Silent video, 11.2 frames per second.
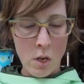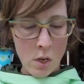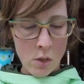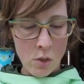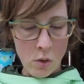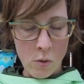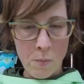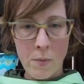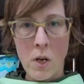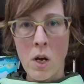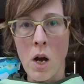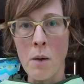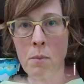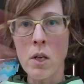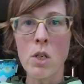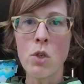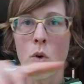So I'm going
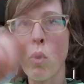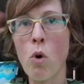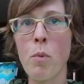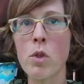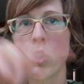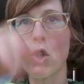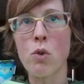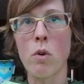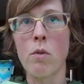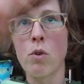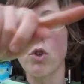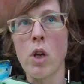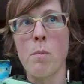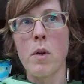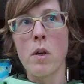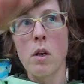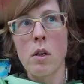to do a whole bunch of short row
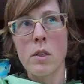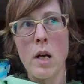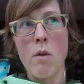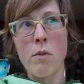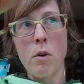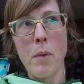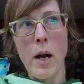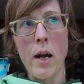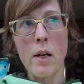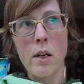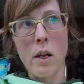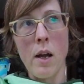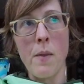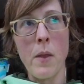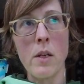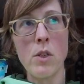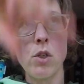shaping down her back and
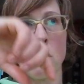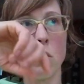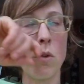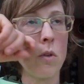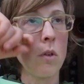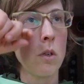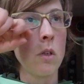then do